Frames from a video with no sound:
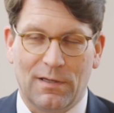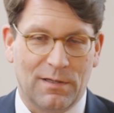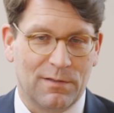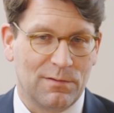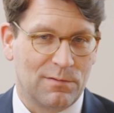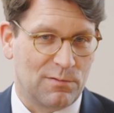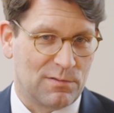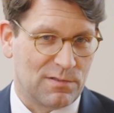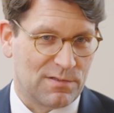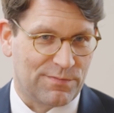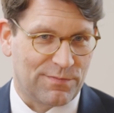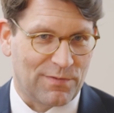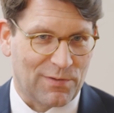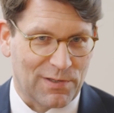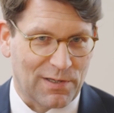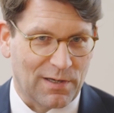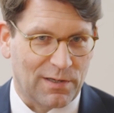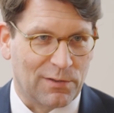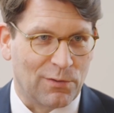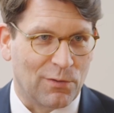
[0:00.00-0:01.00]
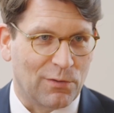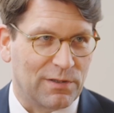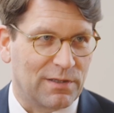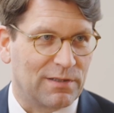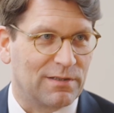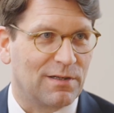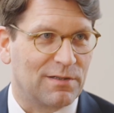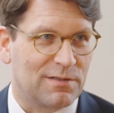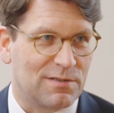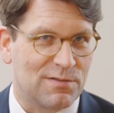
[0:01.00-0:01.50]
into this very
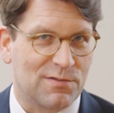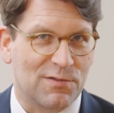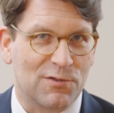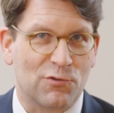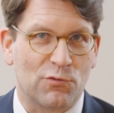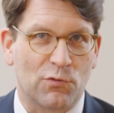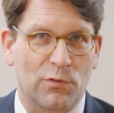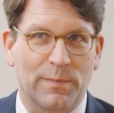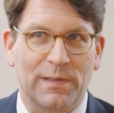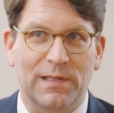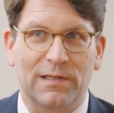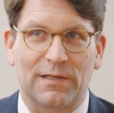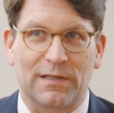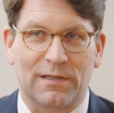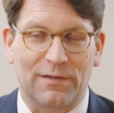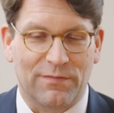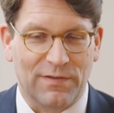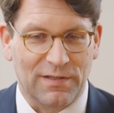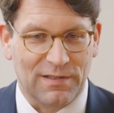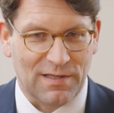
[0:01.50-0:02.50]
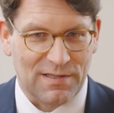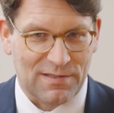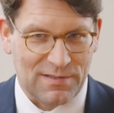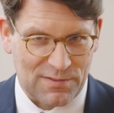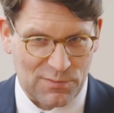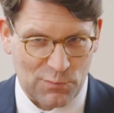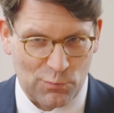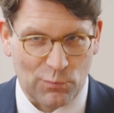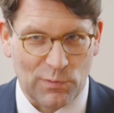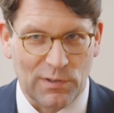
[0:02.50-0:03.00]
iconic 19th century building. I think that has